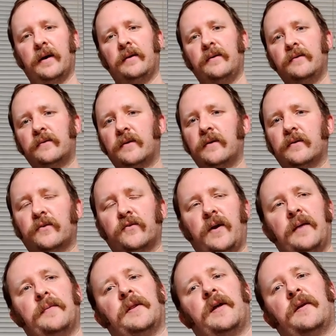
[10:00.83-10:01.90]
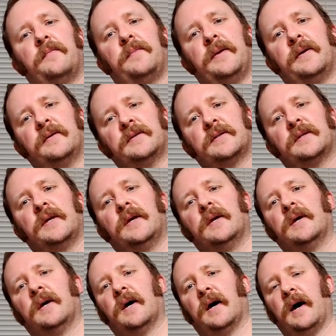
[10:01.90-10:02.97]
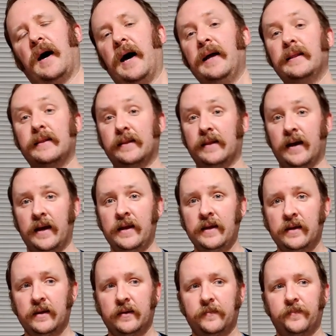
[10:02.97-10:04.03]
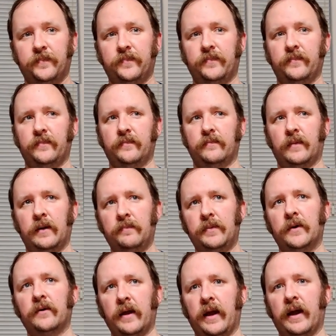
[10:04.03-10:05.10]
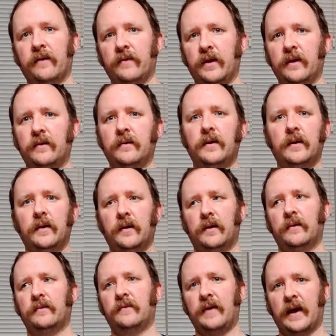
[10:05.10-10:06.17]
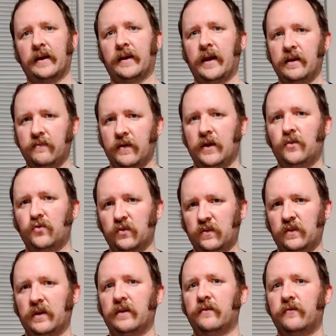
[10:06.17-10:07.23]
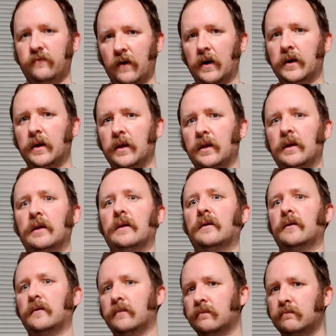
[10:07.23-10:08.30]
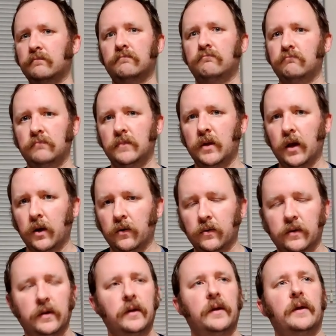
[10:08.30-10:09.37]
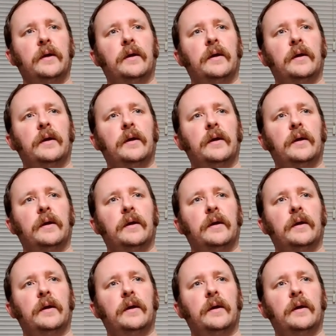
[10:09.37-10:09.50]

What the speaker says: I use to describe a lot of beers. I like my beer to have it that kind of interesting, funky note.